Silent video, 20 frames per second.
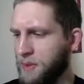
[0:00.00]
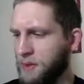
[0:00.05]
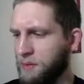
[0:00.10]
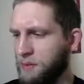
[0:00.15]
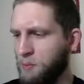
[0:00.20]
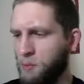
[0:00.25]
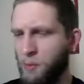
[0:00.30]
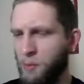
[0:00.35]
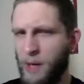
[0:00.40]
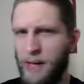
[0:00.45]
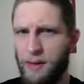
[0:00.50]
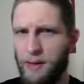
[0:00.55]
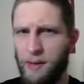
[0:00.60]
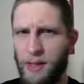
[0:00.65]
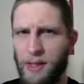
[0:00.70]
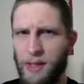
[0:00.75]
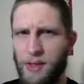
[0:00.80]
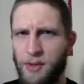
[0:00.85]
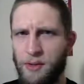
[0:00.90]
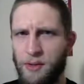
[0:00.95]
Why do
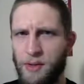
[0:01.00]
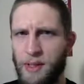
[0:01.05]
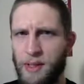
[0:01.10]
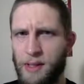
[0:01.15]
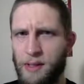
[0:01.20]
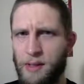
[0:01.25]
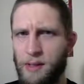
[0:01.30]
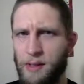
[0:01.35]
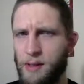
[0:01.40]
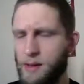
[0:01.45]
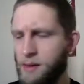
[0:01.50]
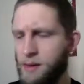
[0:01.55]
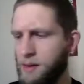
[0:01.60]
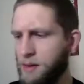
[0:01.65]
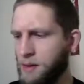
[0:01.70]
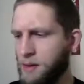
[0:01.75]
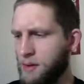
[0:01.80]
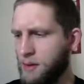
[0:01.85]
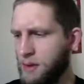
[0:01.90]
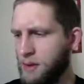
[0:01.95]
I do this?
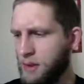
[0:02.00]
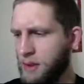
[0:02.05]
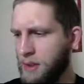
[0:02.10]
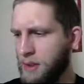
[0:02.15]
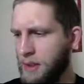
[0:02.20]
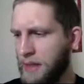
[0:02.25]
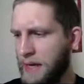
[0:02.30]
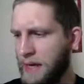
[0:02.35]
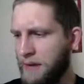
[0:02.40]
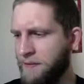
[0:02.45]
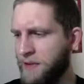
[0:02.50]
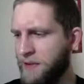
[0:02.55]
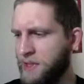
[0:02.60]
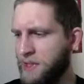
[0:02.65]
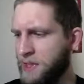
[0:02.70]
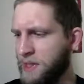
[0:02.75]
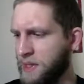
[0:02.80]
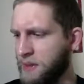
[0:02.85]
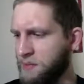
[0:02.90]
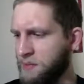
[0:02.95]
Every
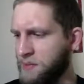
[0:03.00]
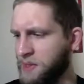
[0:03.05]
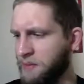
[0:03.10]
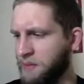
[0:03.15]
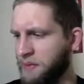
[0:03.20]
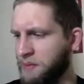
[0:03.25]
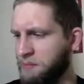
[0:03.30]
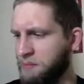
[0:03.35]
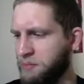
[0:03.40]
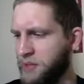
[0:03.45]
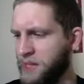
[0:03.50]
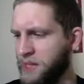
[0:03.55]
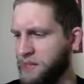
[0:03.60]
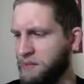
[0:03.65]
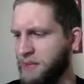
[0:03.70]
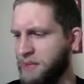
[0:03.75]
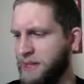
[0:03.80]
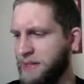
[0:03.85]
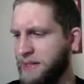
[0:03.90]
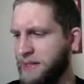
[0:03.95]
time something brings
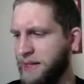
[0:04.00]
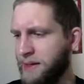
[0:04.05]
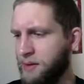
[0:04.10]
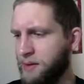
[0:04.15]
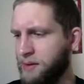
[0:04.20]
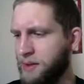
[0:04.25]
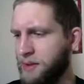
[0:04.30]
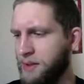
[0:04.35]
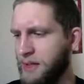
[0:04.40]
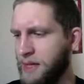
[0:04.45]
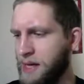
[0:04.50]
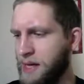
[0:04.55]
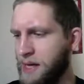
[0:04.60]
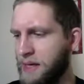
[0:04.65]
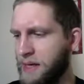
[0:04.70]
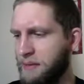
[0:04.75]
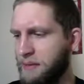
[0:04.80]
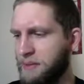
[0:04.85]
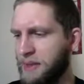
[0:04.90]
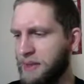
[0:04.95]
me down, I
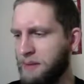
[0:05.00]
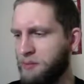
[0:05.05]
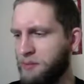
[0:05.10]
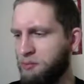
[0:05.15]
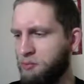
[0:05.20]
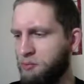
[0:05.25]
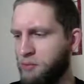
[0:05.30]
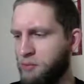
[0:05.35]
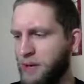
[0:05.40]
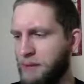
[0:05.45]
end up coming right